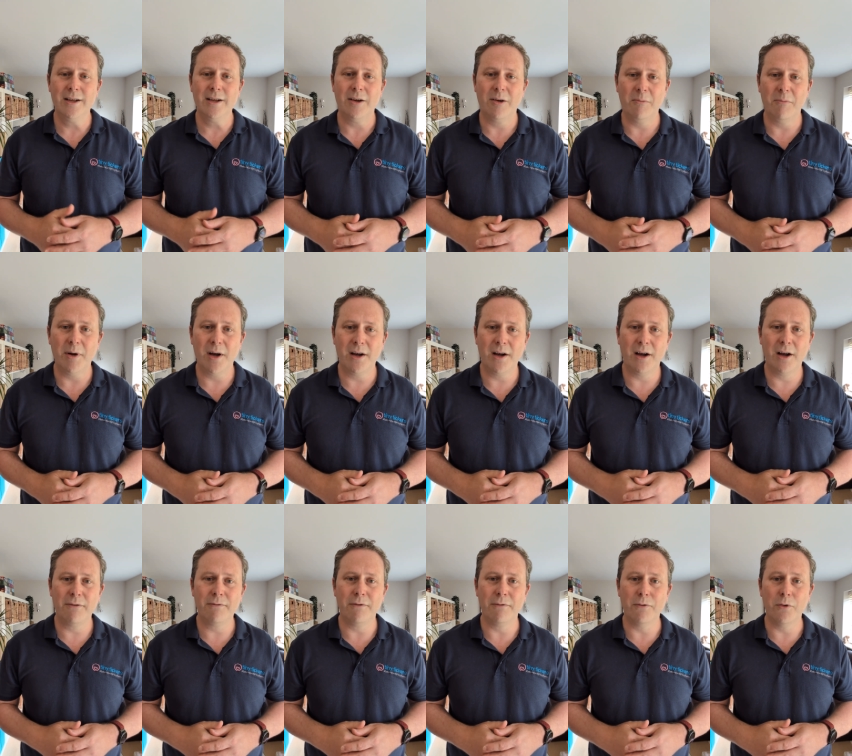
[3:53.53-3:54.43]
on
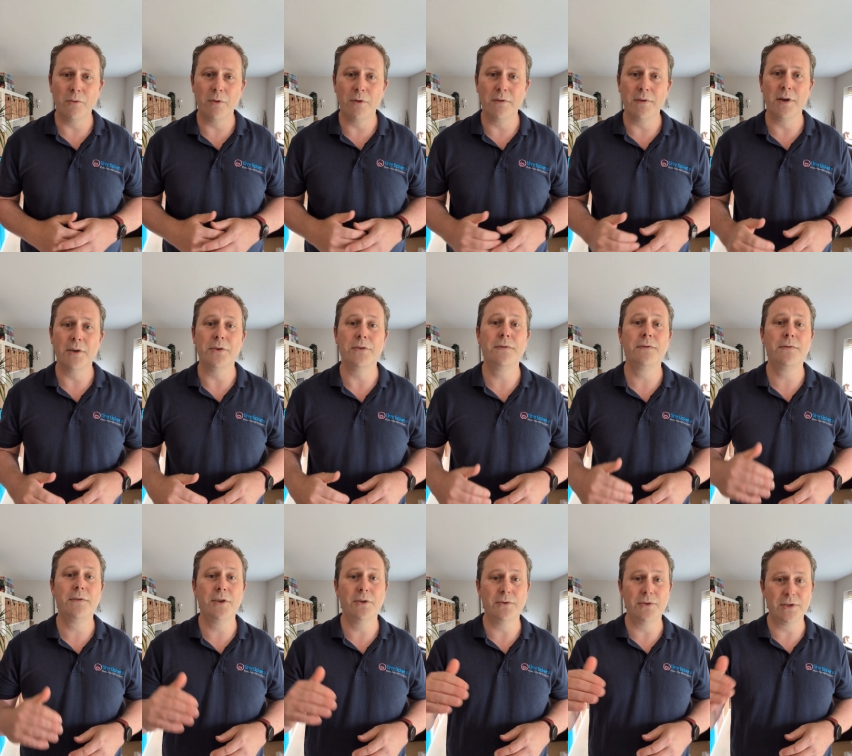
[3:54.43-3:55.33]
behalf of all of those
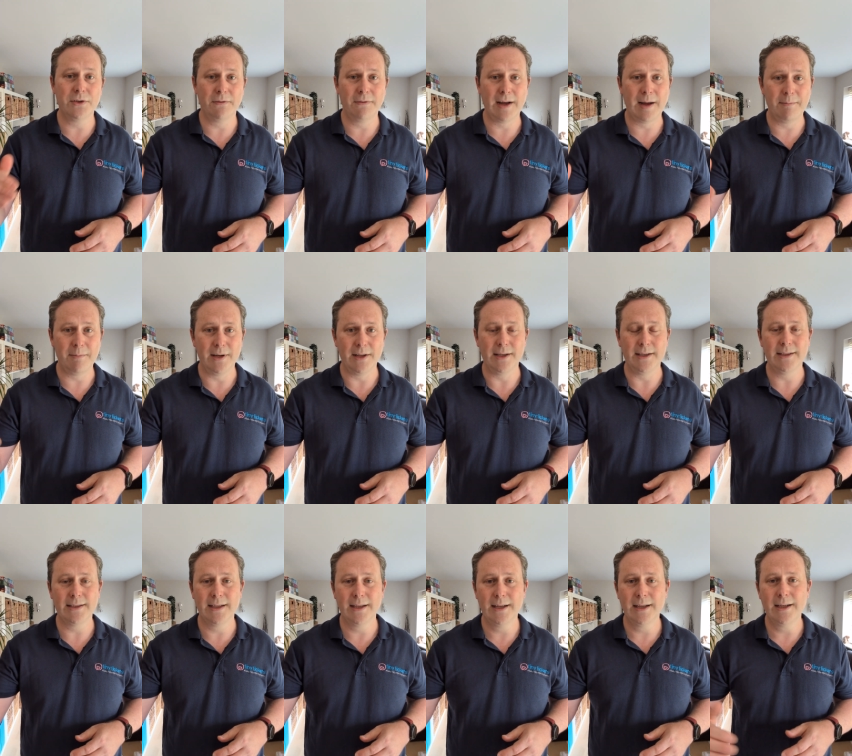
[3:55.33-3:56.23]
future
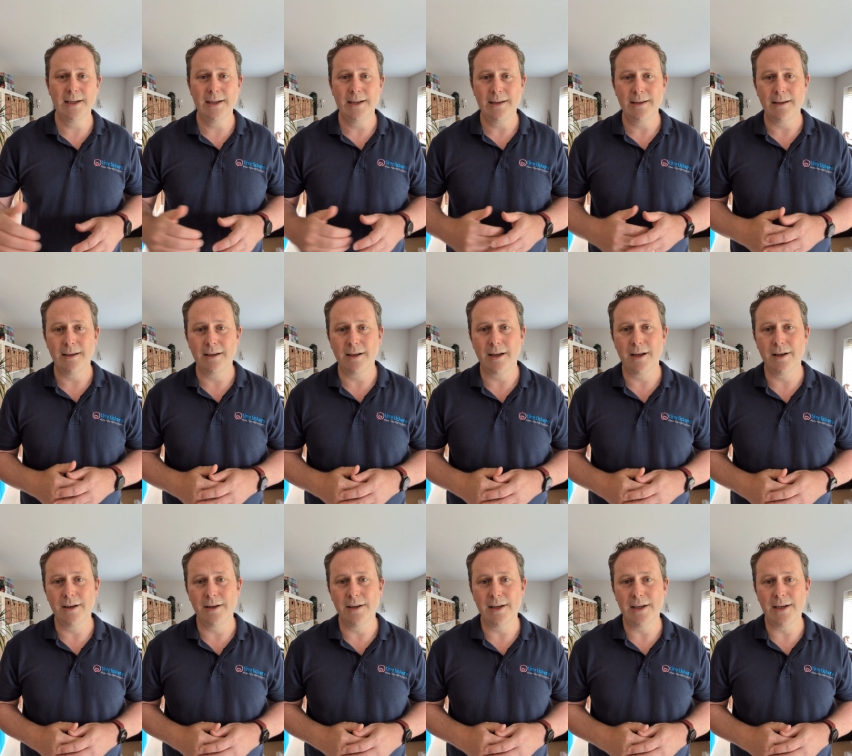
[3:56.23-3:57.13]
families that are
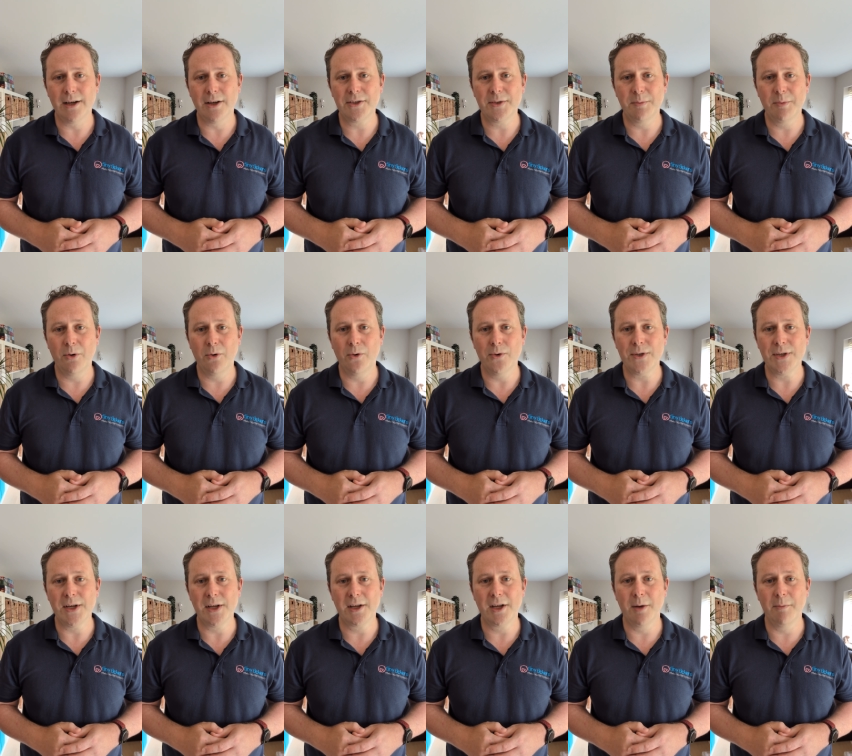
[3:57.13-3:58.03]
going to need our support in
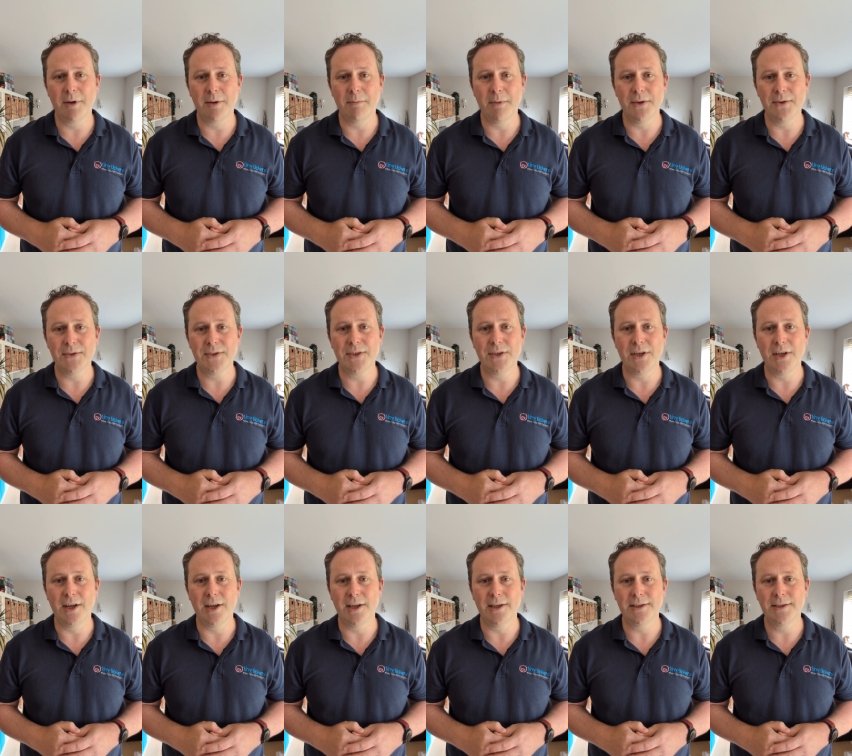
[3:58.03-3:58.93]
the coming months and
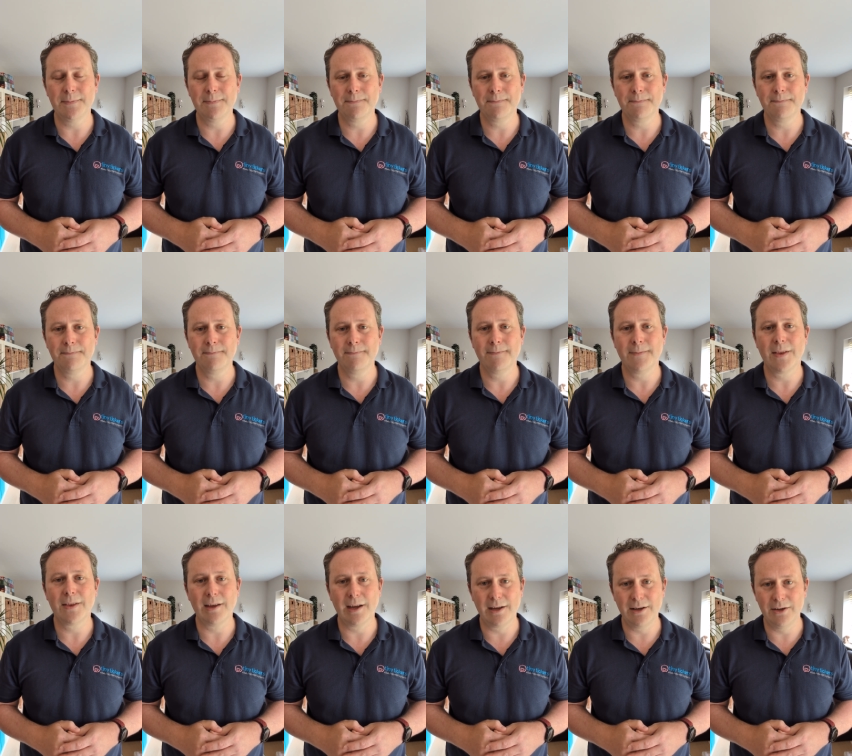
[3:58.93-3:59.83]
years.
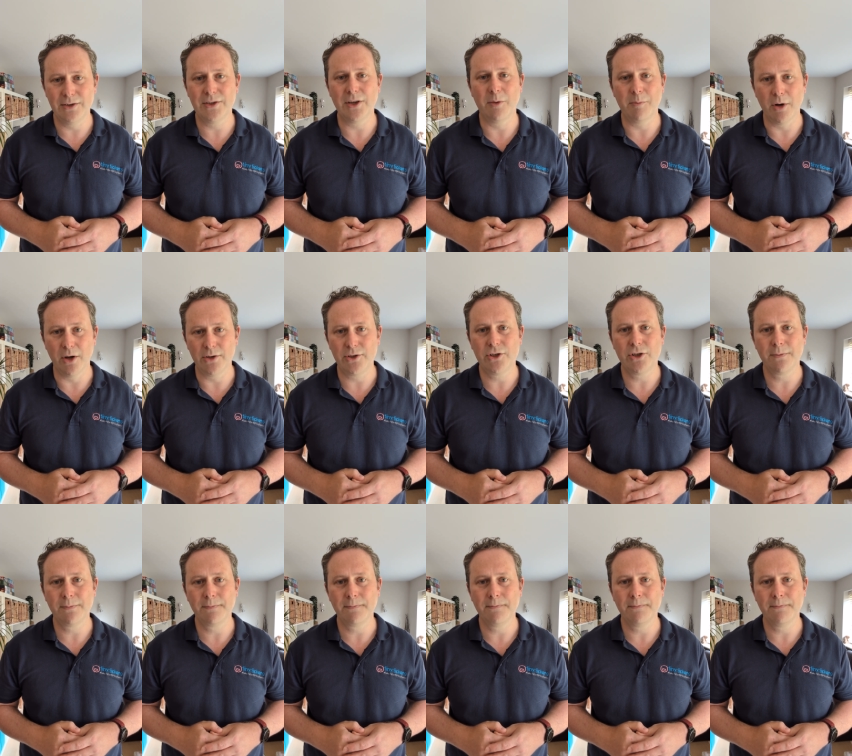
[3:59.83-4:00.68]
Thank you so much.